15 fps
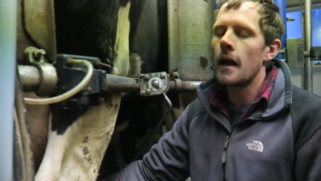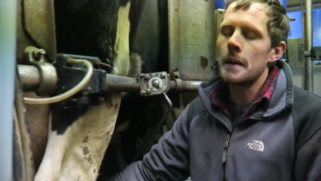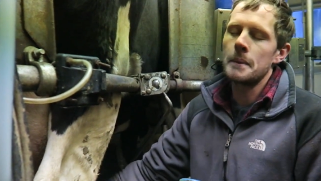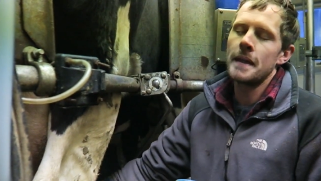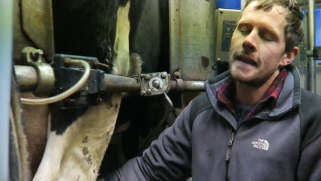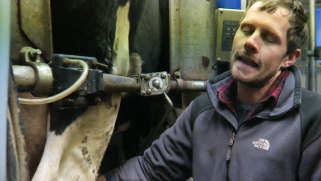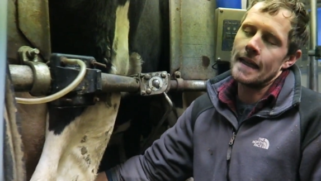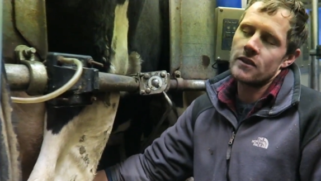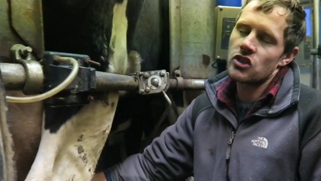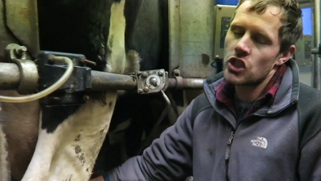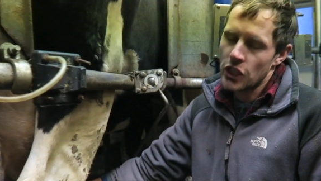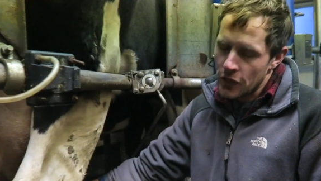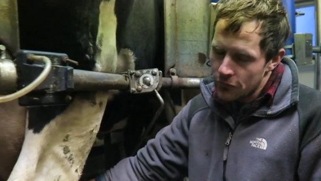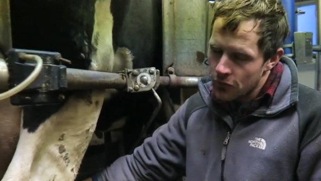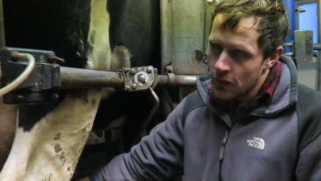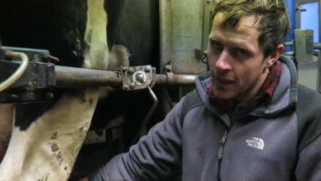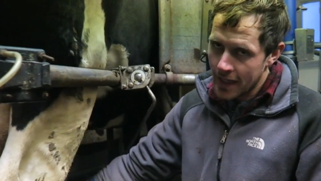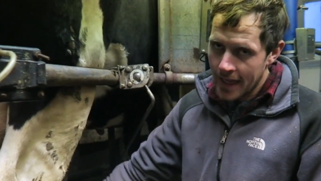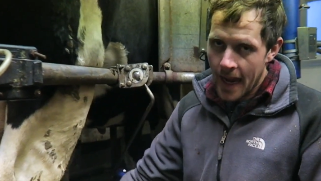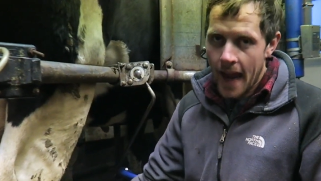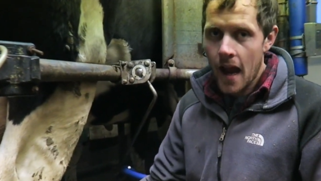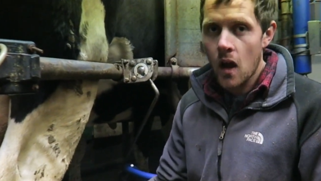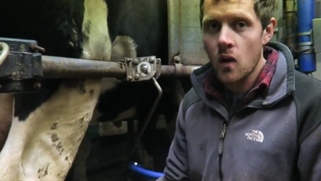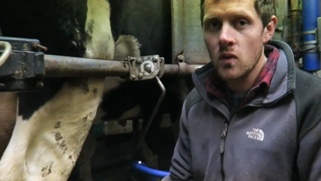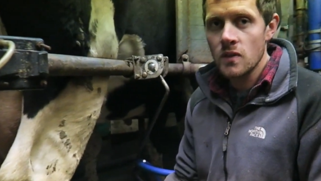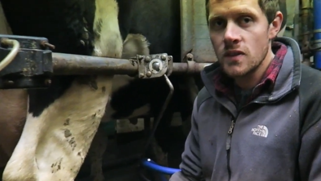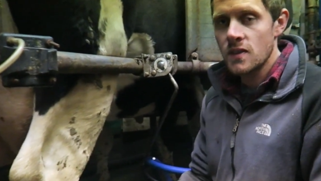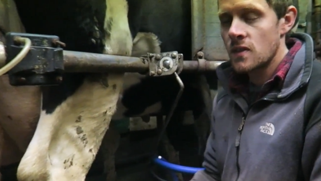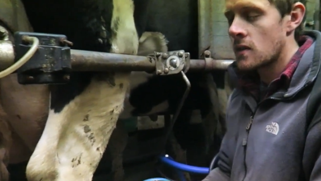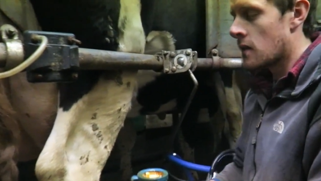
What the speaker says: I mean, it's good for the cows.